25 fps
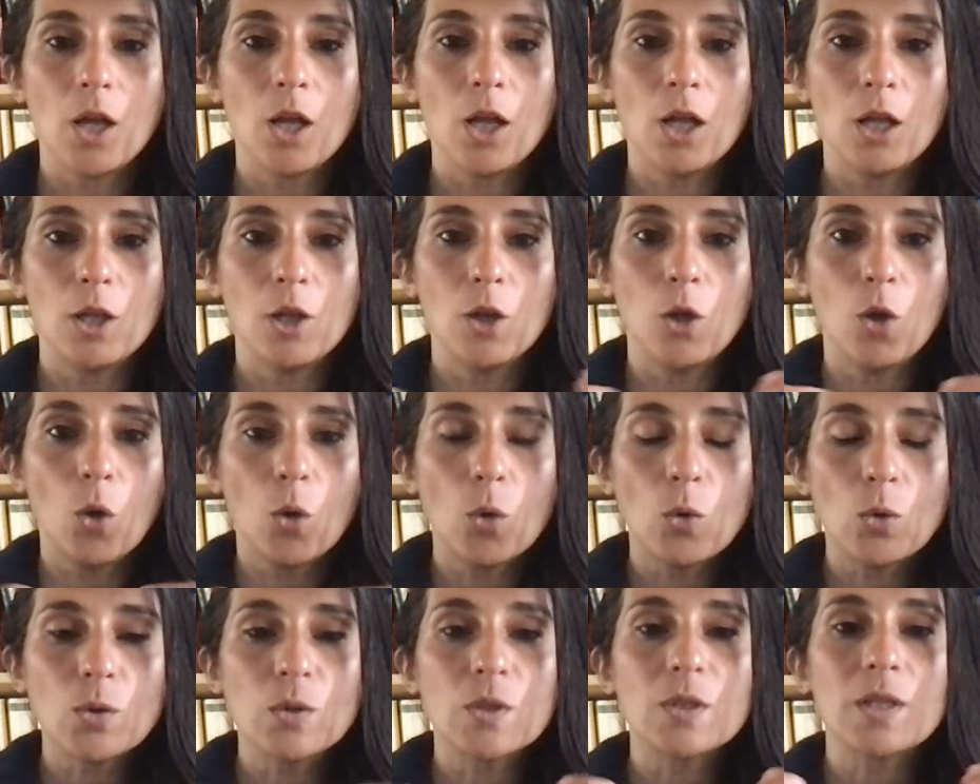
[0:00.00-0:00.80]

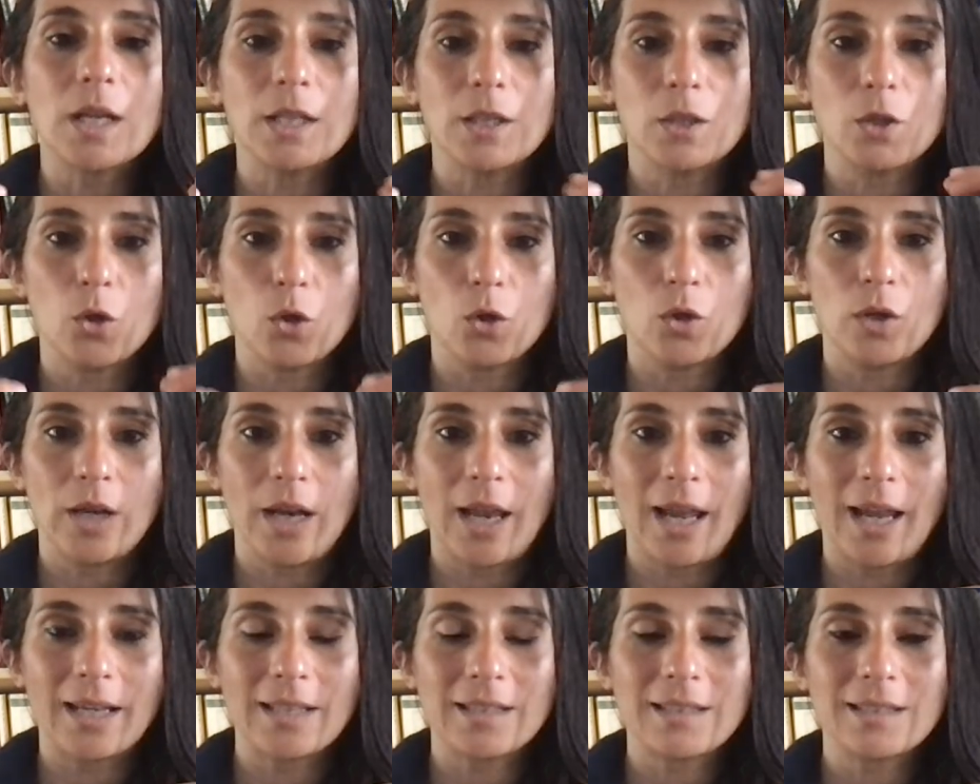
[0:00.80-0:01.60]
laws that
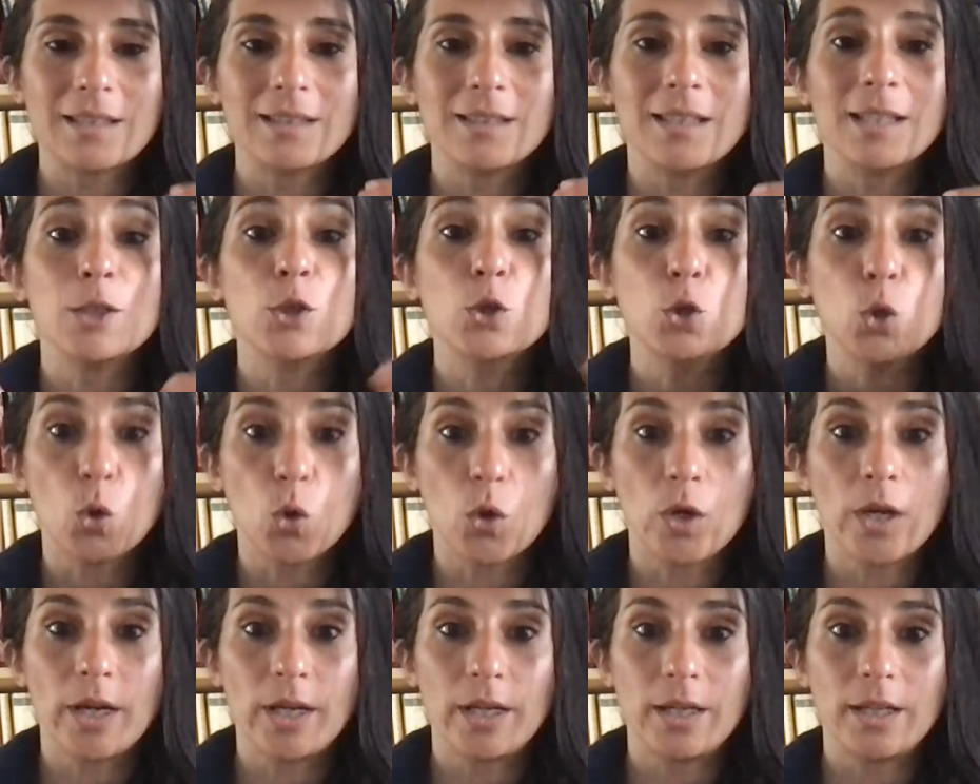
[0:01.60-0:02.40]
connects the
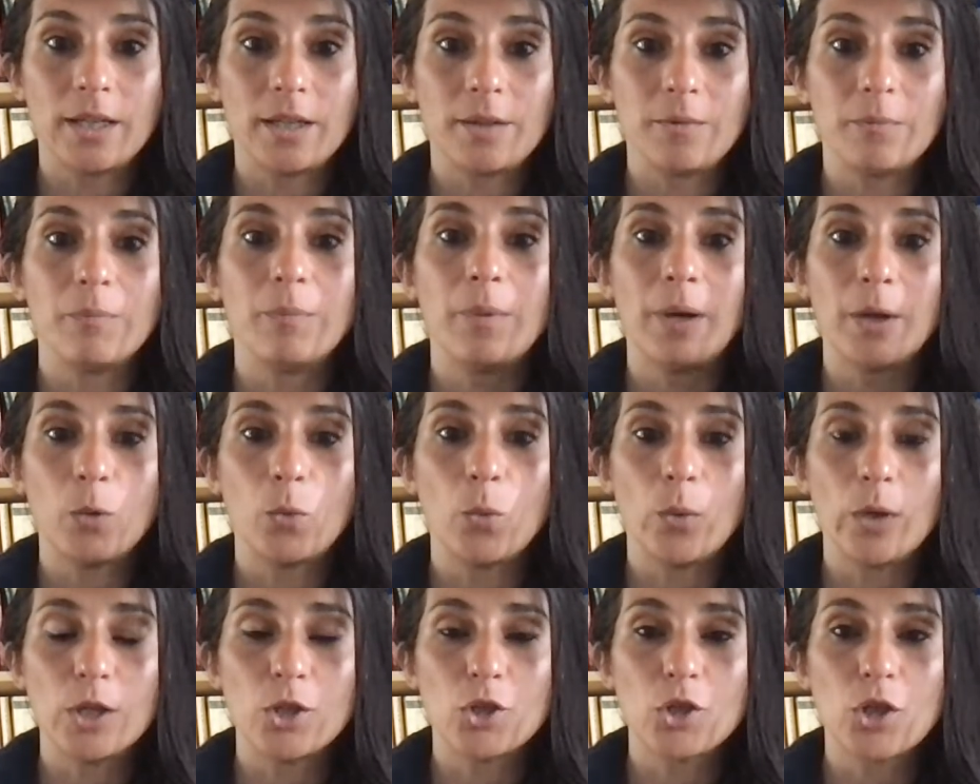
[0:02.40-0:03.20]
token by
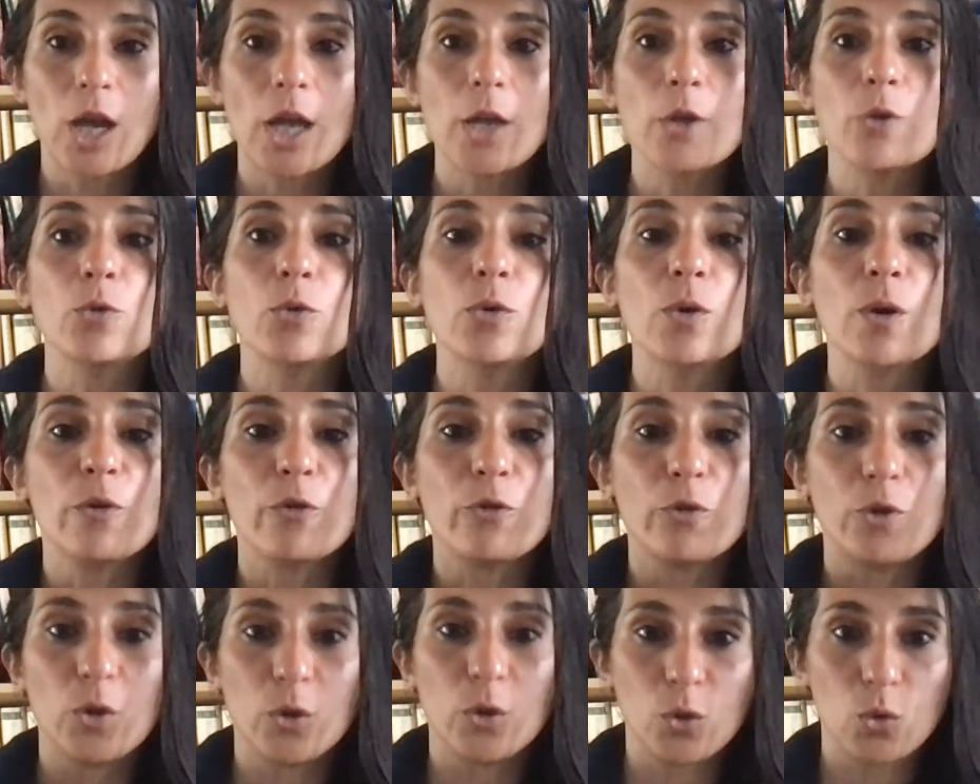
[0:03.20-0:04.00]
which I
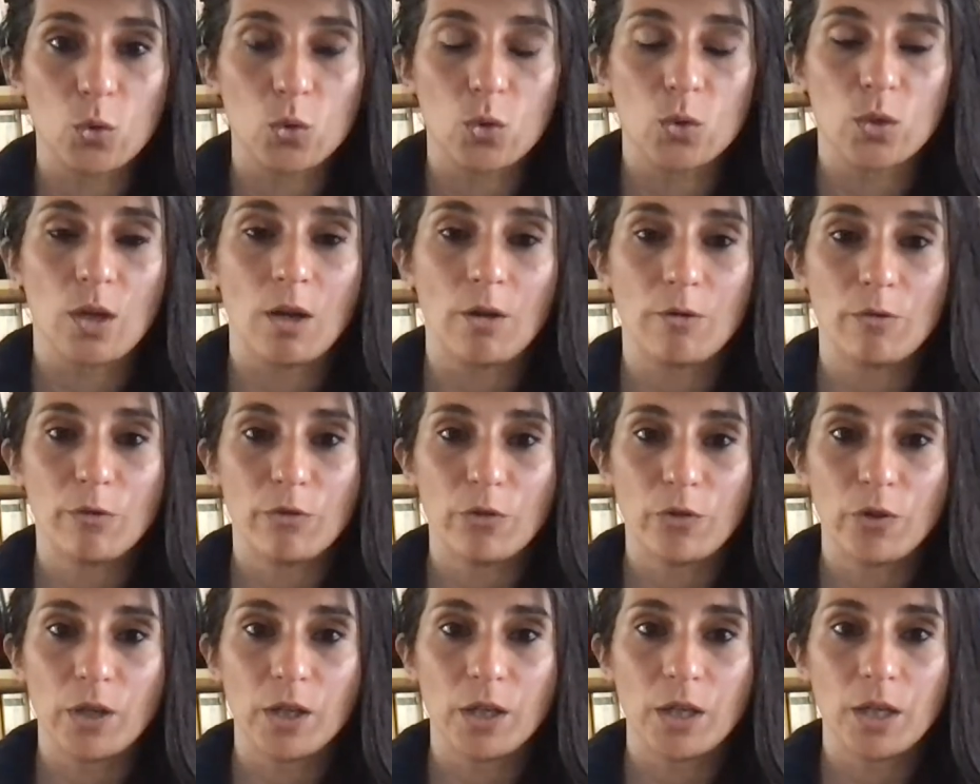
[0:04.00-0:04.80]
refer to
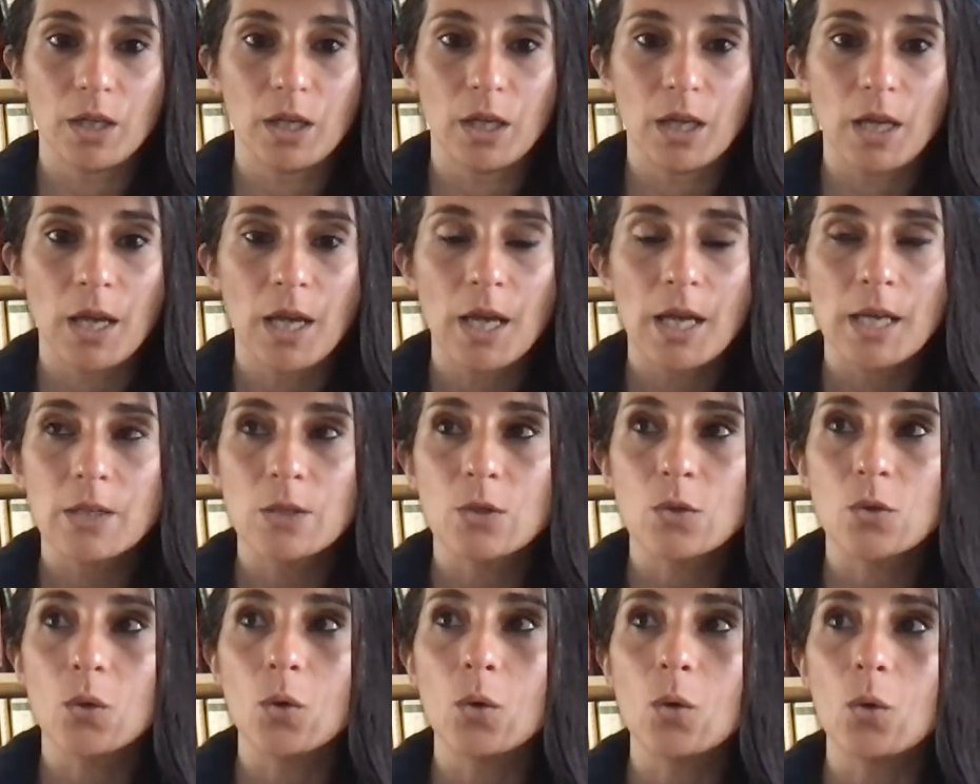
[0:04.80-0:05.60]
something.
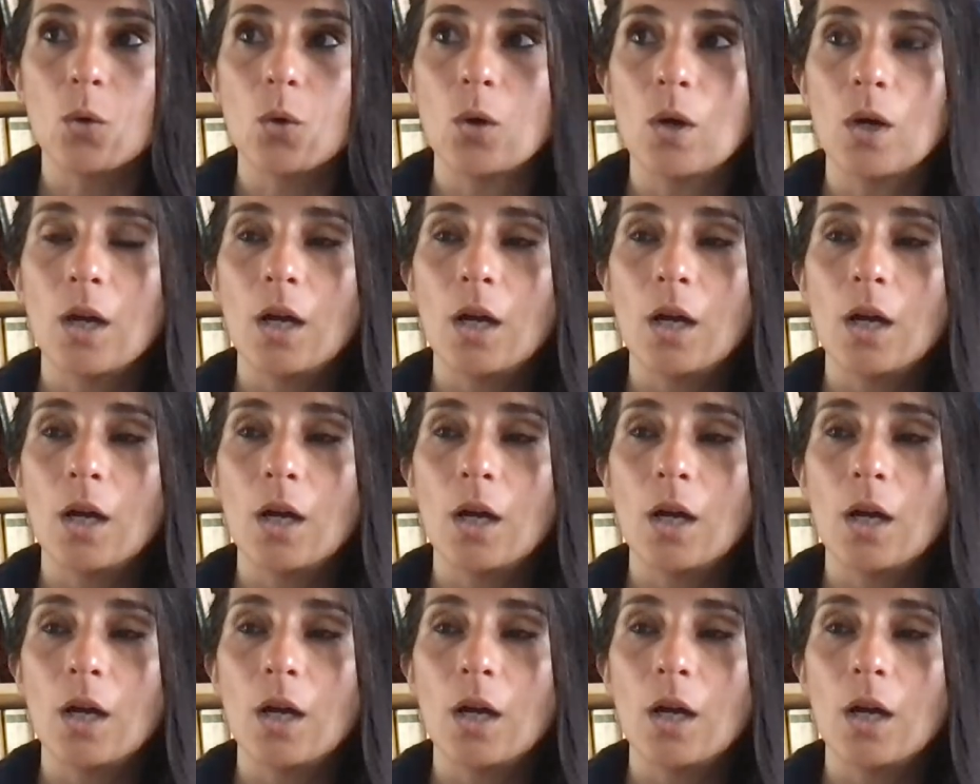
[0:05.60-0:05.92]
So